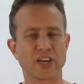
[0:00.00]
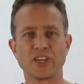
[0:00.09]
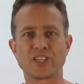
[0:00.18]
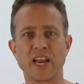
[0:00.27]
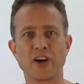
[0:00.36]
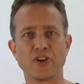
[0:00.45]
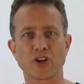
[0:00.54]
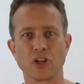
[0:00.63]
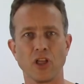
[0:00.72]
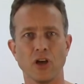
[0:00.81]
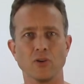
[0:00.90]
going to tear your
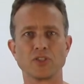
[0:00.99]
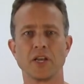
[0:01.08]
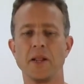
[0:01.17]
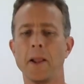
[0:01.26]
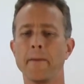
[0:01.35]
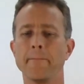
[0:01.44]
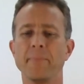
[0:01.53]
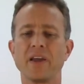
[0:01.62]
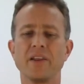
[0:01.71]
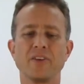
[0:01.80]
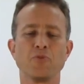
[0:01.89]
clothes
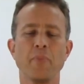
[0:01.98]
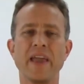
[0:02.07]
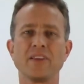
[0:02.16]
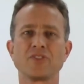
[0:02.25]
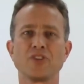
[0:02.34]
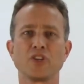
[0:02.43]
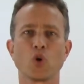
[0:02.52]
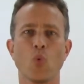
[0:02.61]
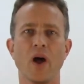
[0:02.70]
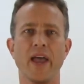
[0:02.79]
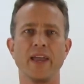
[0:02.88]
but it is made in such a
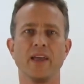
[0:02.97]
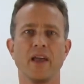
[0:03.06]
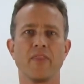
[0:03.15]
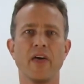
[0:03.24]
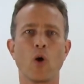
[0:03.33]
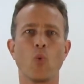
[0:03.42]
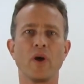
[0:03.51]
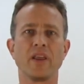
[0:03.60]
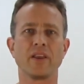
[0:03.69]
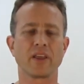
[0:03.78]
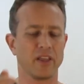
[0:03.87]
way that when
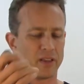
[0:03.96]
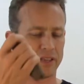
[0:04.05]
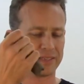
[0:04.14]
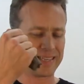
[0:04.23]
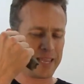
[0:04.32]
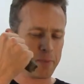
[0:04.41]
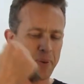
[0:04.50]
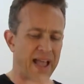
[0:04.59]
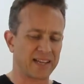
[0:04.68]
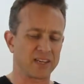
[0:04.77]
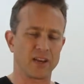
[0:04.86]
it is
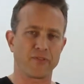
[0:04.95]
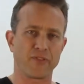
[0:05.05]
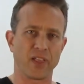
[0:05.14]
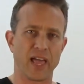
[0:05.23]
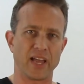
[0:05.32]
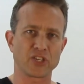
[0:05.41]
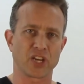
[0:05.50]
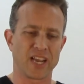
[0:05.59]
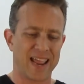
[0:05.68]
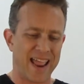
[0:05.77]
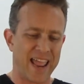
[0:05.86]
impacted into flesh
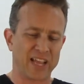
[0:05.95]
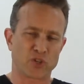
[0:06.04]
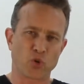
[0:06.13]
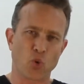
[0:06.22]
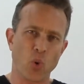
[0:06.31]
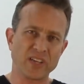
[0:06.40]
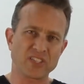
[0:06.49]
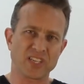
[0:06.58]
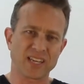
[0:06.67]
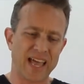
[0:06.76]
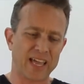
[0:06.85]
and
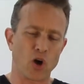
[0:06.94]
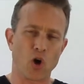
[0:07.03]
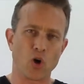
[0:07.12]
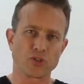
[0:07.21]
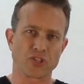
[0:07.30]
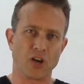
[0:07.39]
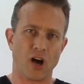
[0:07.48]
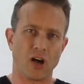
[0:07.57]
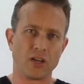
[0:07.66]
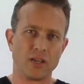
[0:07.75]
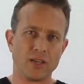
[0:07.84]
twisted like a hole
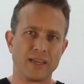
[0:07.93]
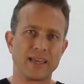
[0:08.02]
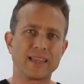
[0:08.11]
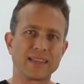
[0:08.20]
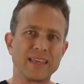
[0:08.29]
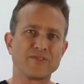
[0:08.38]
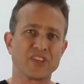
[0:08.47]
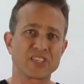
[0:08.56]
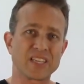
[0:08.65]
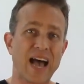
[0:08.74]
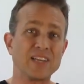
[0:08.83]
saw, it leaves a
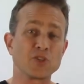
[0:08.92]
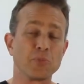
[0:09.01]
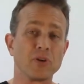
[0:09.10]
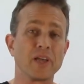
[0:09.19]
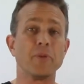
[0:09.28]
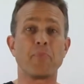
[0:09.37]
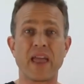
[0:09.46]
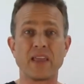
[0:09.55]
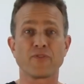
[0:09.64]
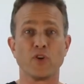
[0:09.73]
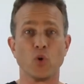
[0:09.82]
sizable and
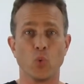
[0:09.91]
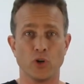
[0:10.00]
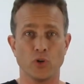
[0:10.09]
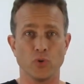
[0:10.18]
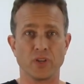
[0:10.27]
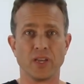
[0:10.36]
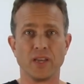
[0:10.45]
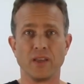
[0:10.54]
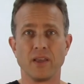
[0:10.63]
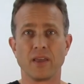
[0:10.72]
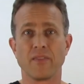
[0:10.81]
painful wound
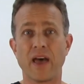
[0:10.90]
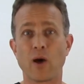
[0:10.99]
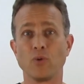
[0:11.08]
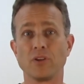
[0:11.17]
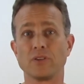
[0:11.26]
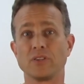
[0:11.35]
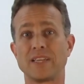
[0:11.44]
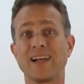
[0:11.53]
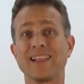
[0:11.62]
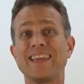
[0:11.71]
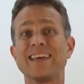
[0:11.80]
that will
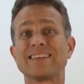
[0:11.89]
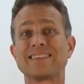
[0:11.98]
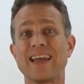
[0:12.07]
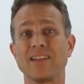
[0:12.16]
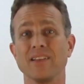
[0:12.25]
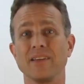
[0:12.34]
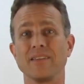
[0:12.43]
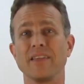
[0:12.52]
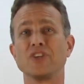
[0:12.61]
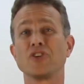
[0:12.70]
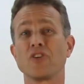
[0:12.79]
tell any assailant
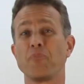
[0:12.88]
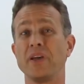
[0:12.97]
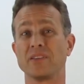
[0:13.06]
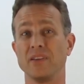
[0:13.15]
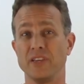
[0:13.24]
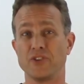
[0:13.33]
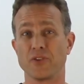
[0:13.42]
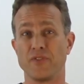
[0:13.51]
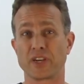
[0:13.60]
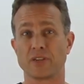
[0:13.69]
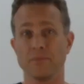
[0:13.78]
they should have picked an easier
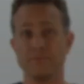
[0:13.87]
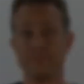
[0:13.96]
victim.